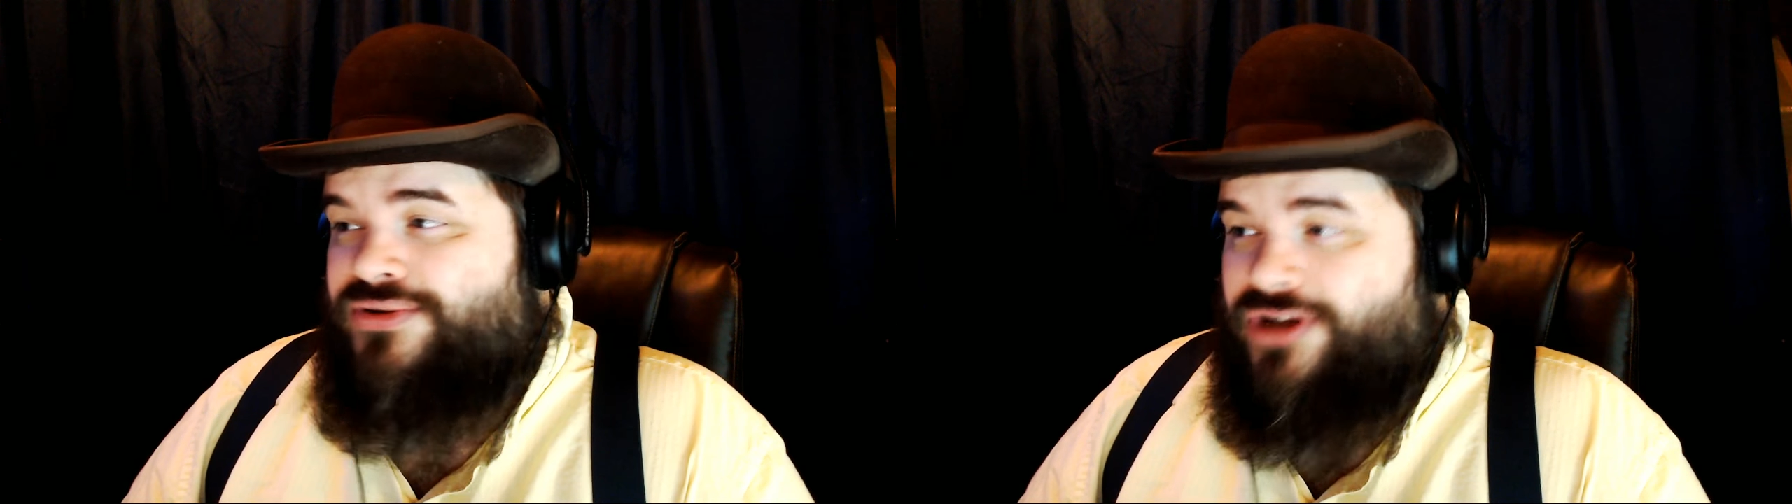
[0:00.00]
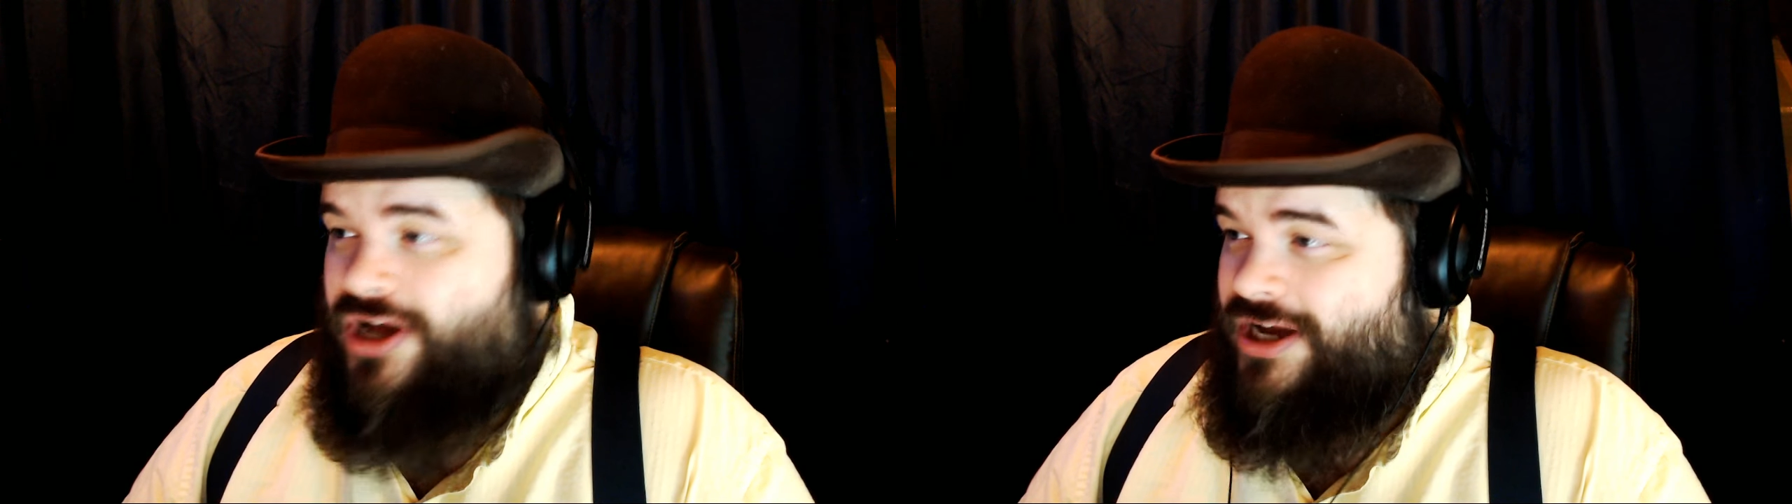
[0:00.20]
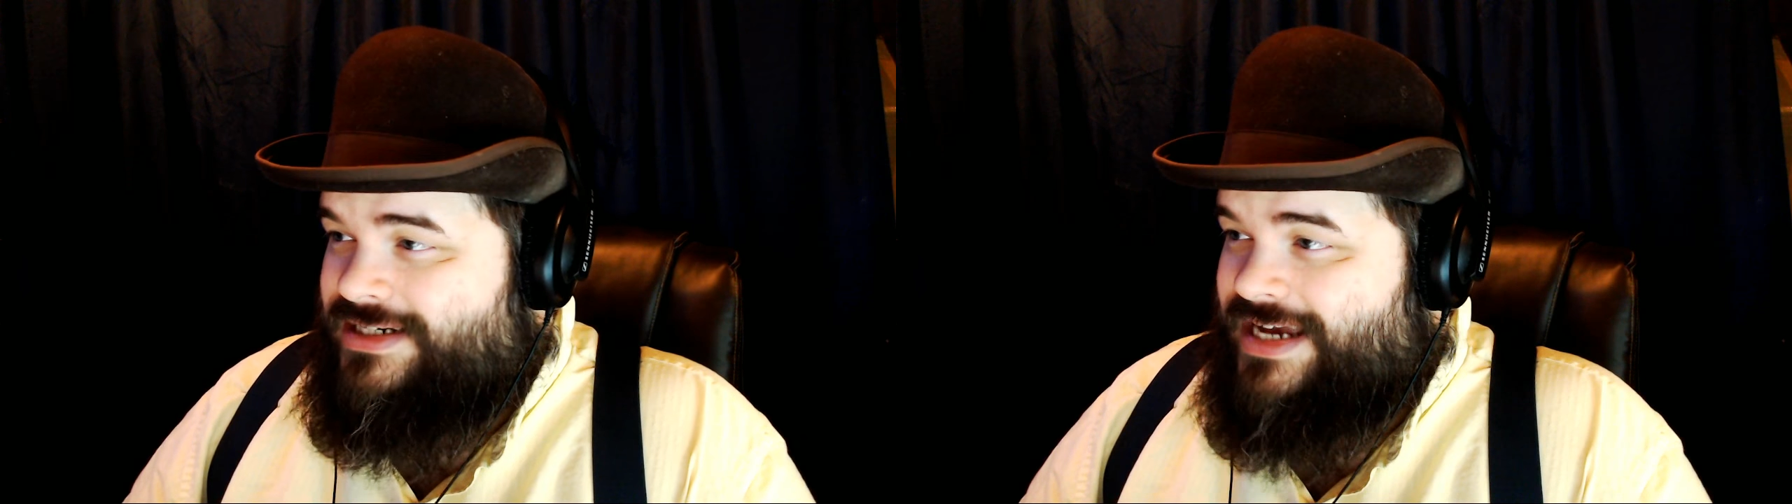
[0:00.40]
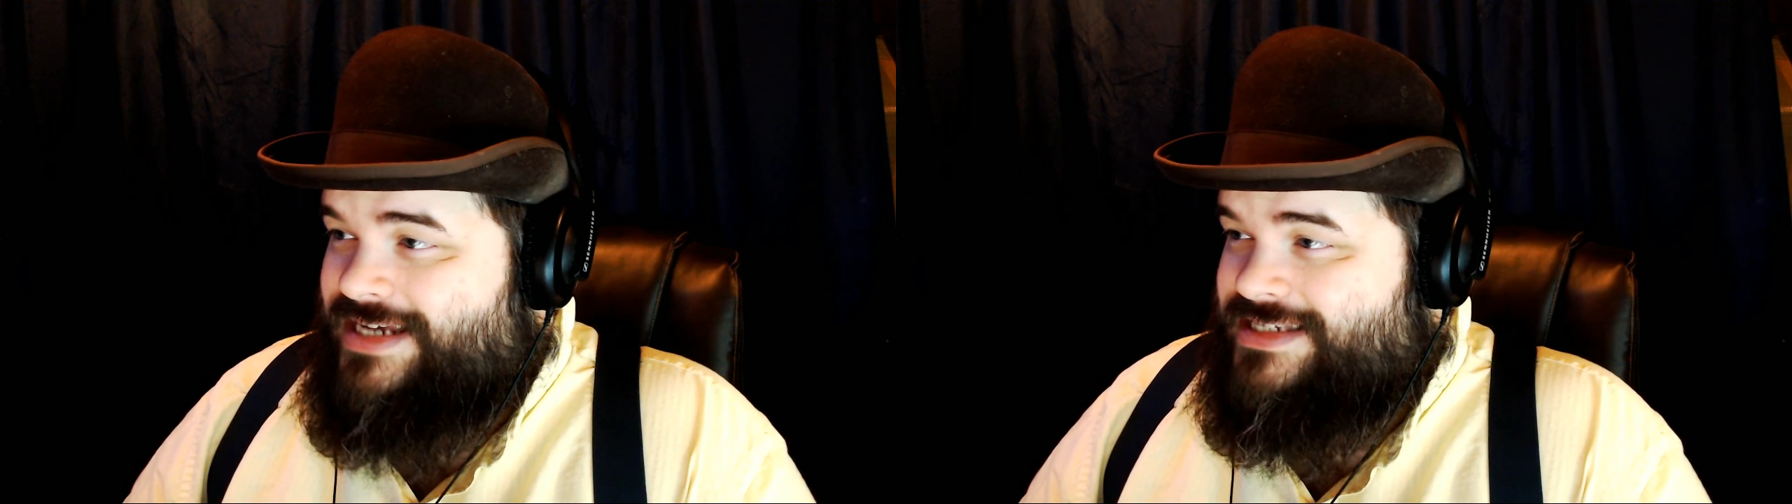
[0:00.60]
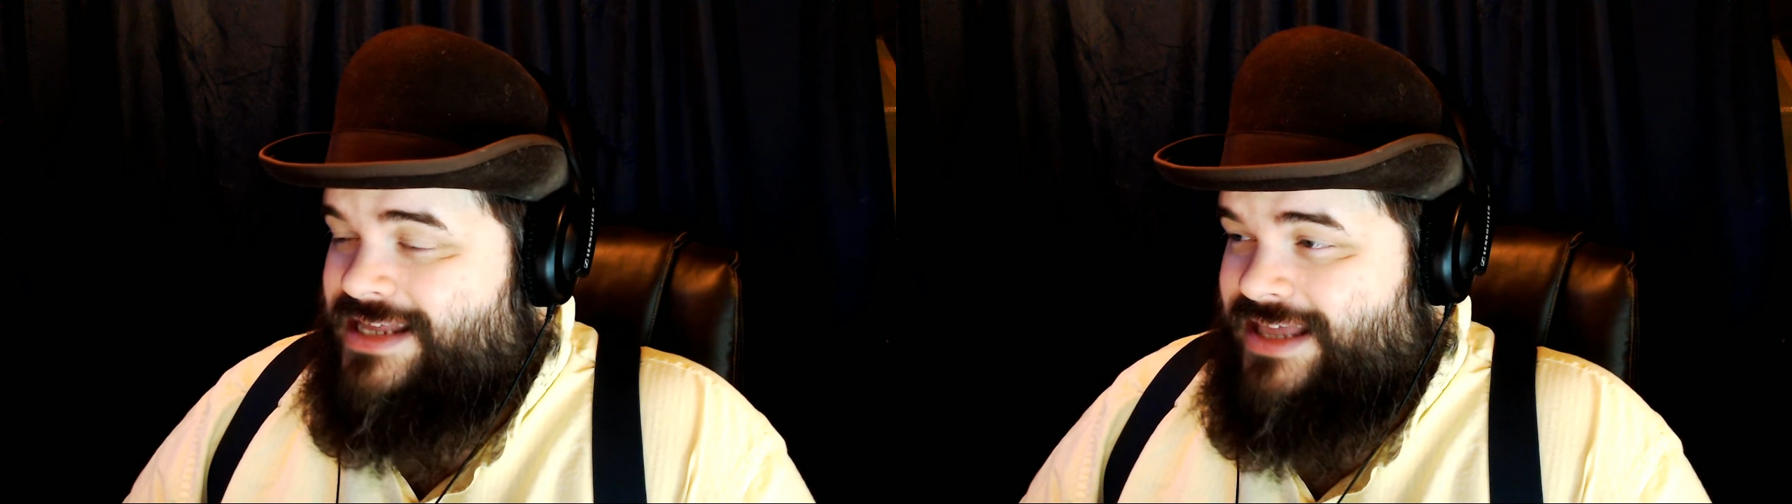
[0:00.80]
long
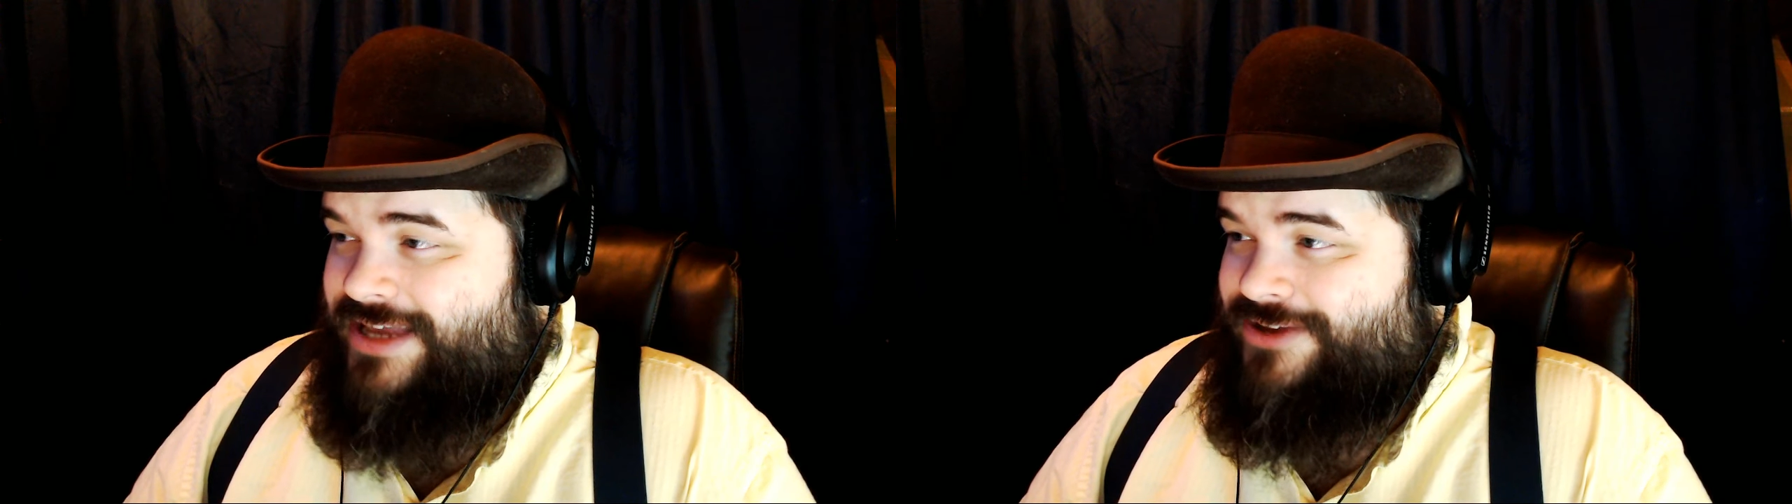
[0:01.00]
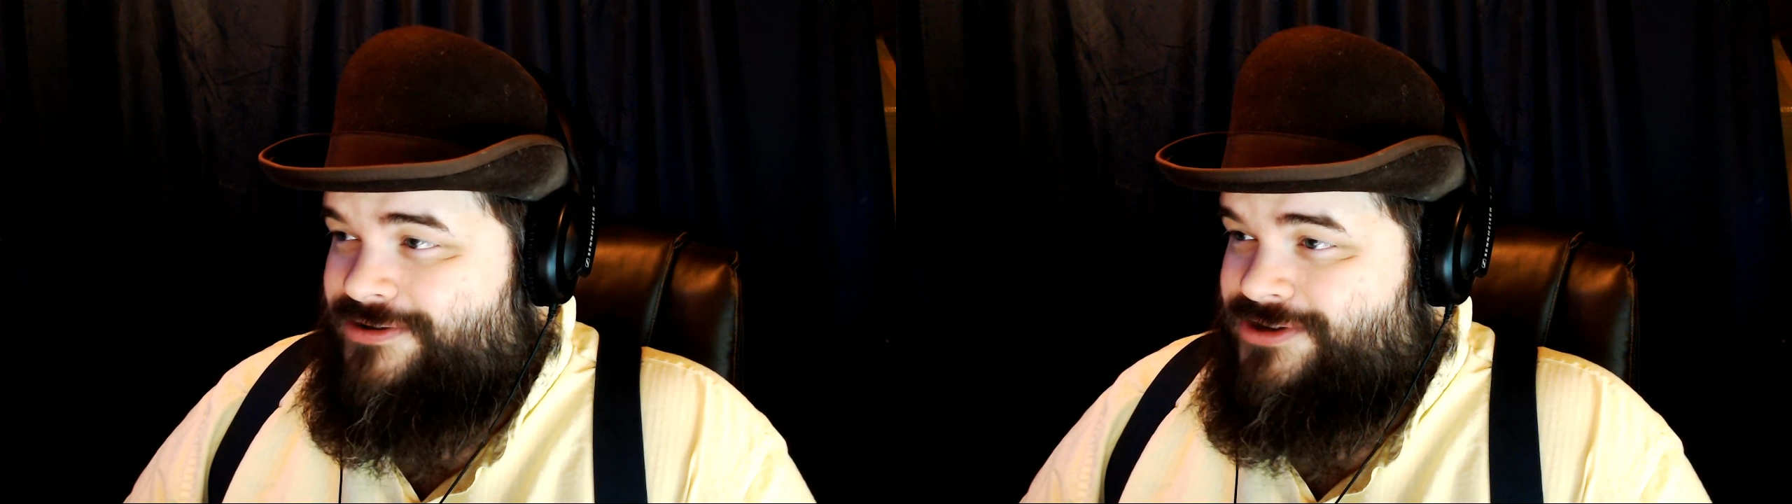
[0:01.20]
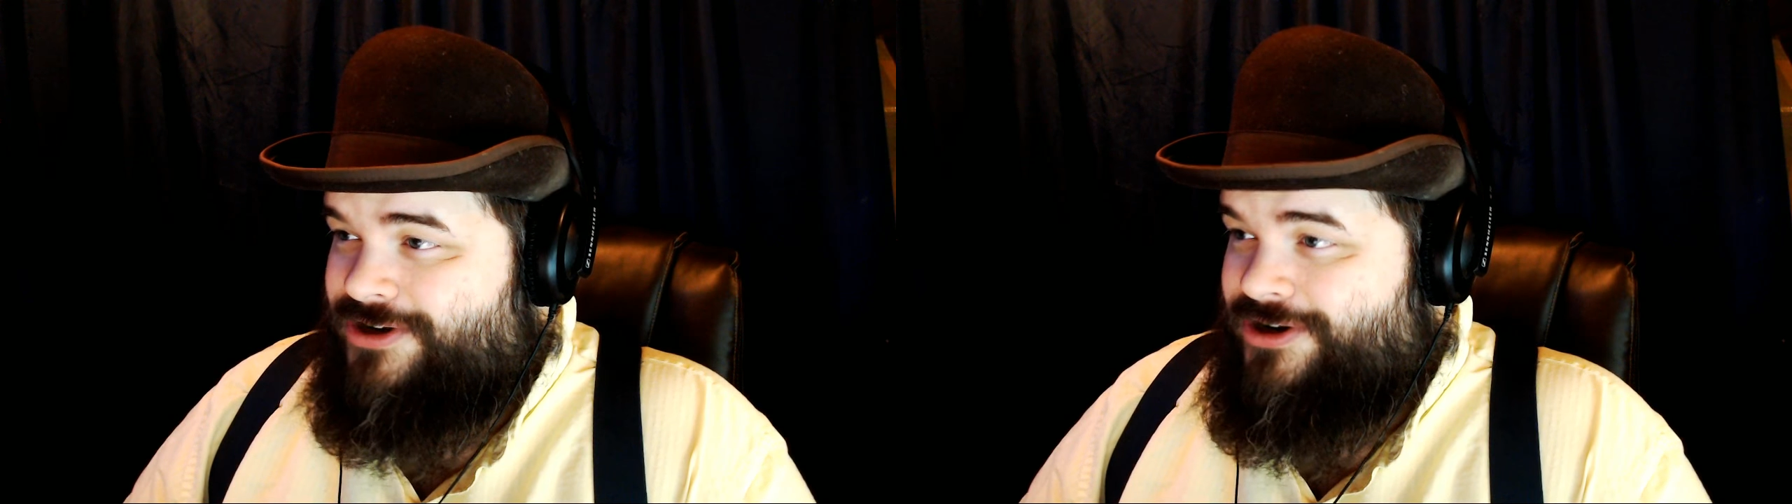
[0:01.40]
days. I thank you, sir.